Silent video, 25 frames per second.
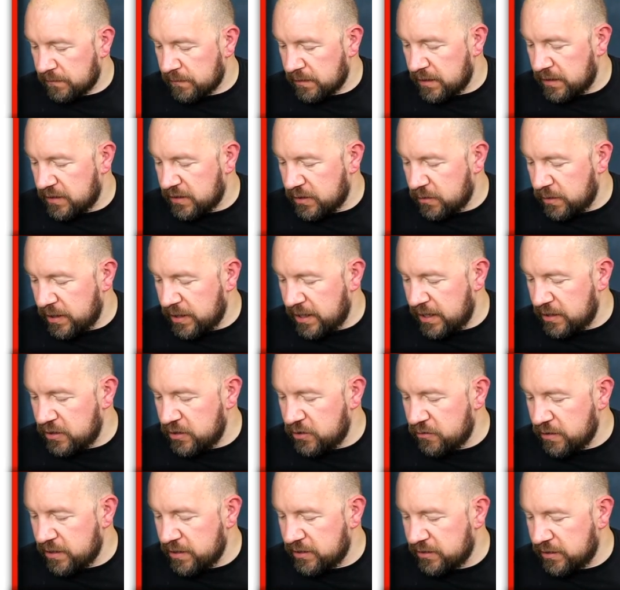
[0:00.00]
it's quite
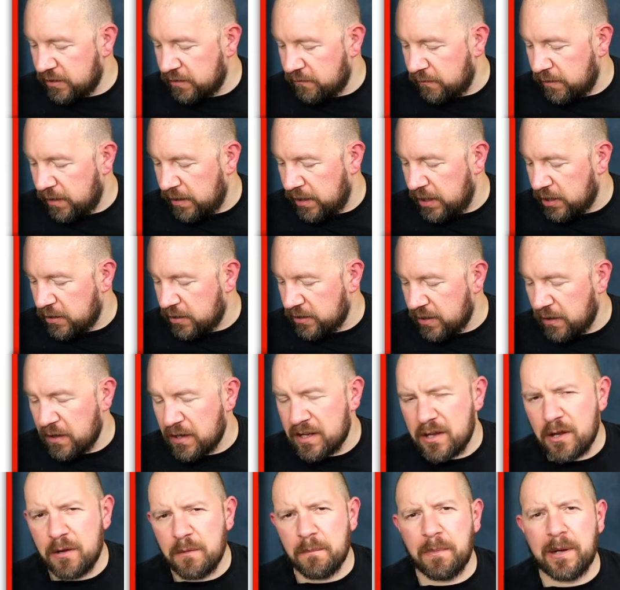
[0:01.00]
interesting really, because I
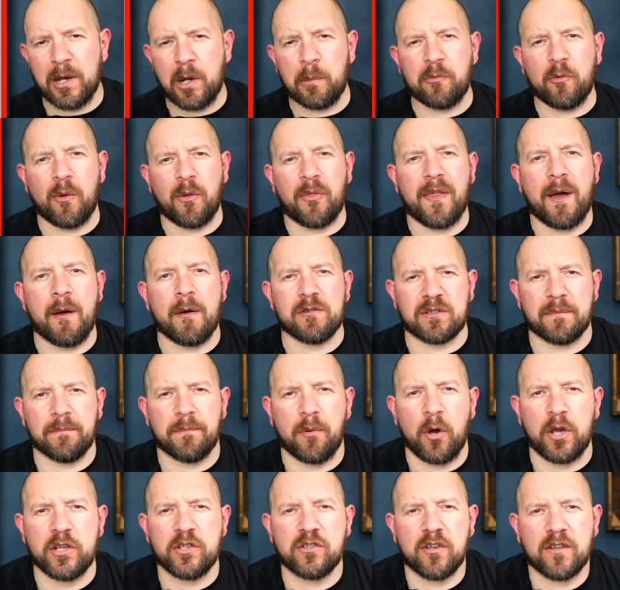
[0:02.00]
think you can play up to a thousand
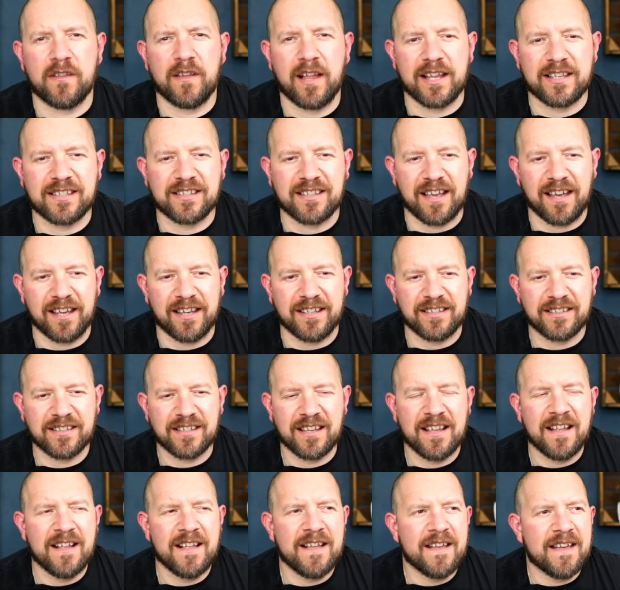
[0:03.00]
points on that size.
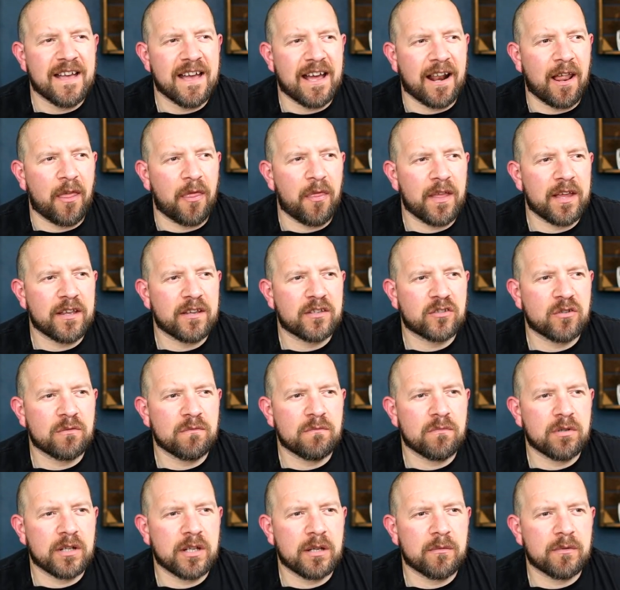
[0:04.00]
And I think
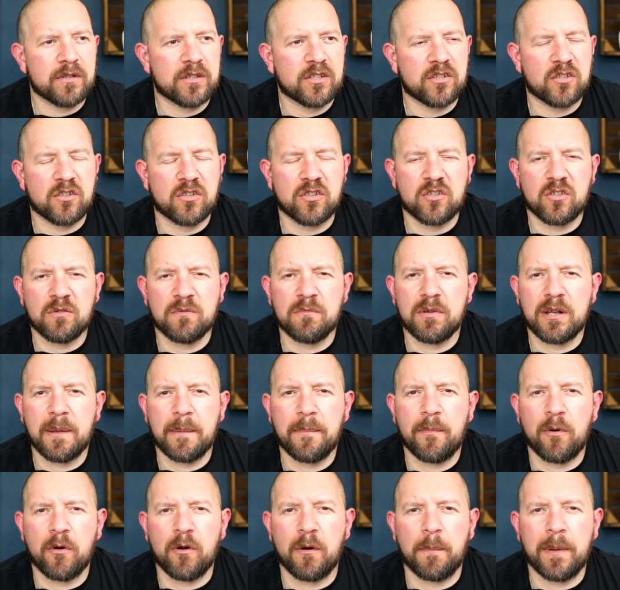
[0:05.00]
somebody was, somebody
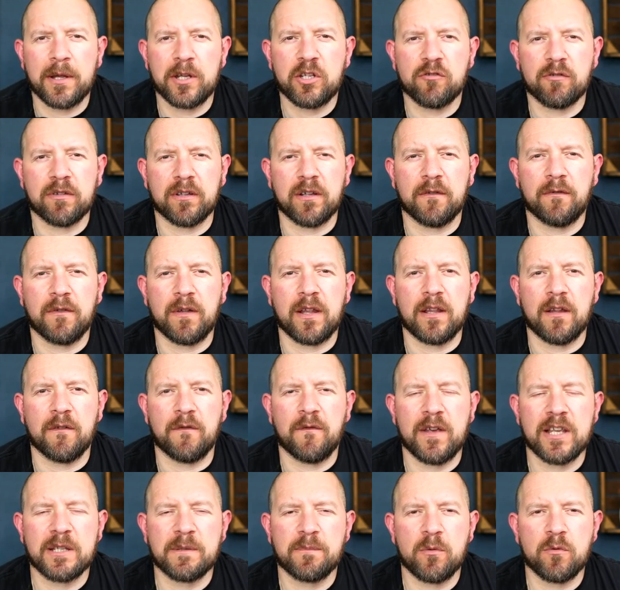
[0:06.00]
put a picture in the, in the
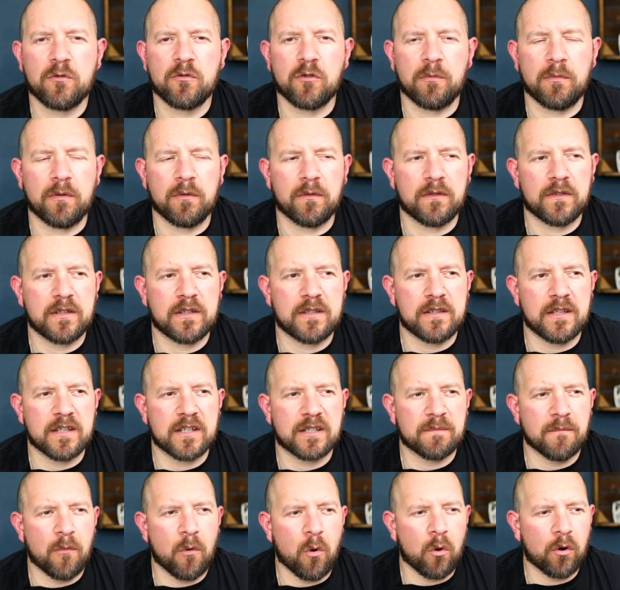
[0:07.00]
Facebook group
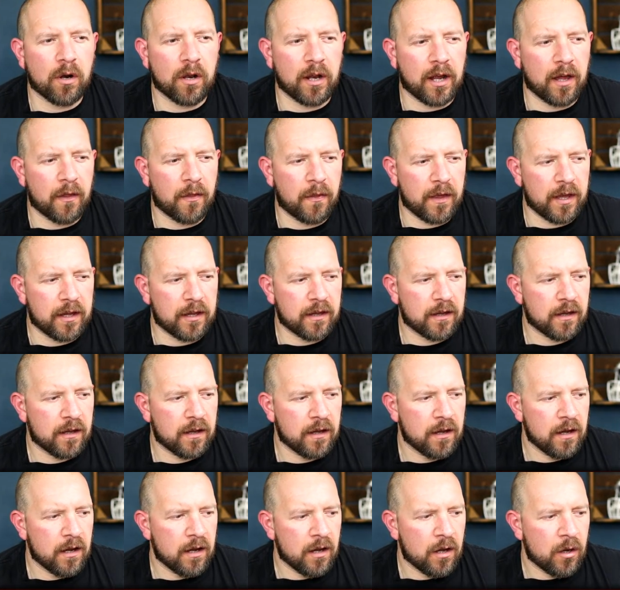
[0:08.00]
this morning, I think,
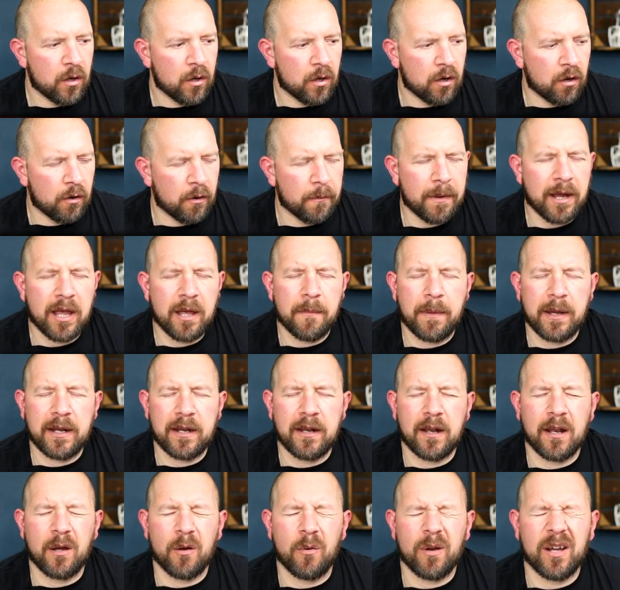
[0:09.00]
or it might have
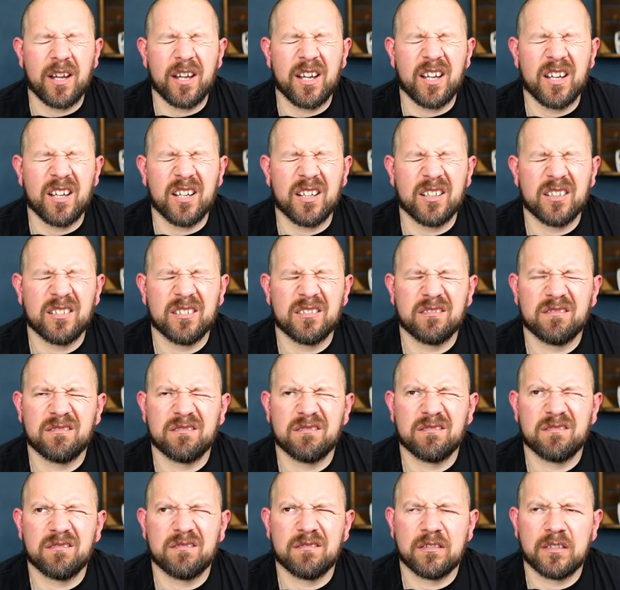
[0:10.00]
been in our,
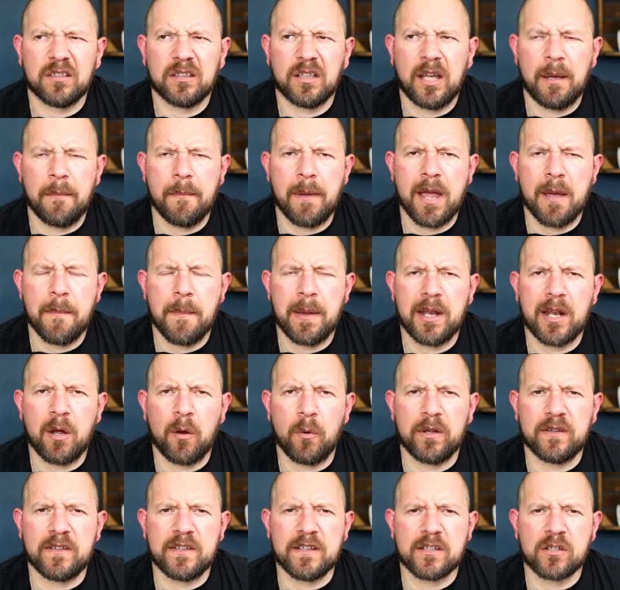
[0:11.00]
it might have been
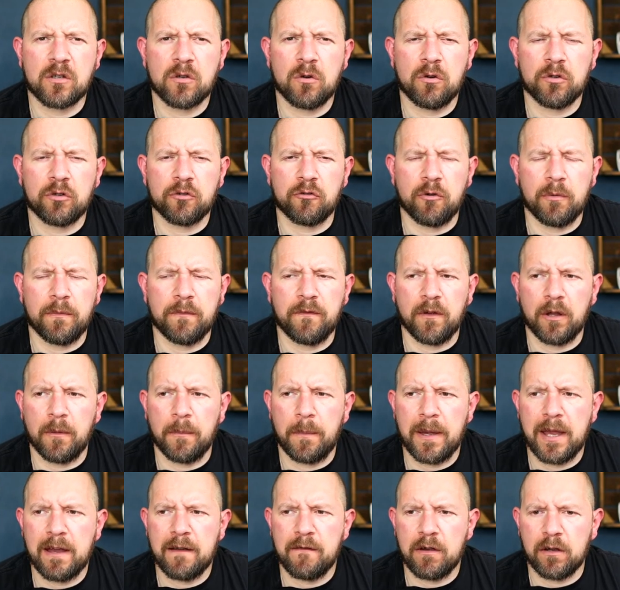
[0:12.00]
our Discord group for the
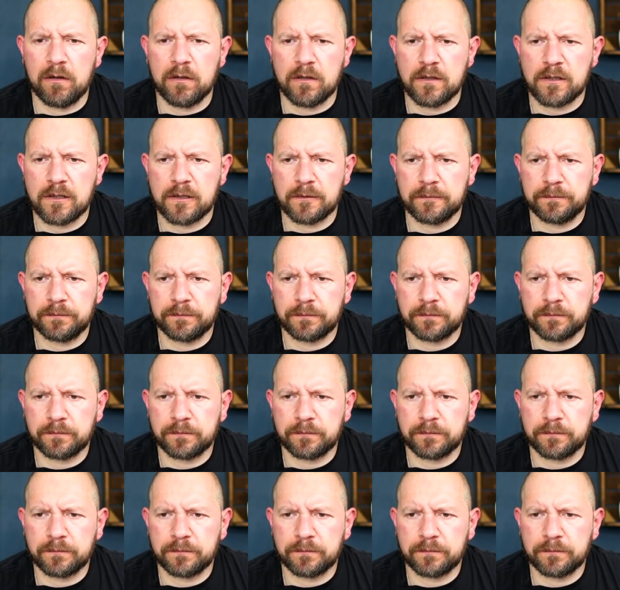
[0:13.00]
Patreons.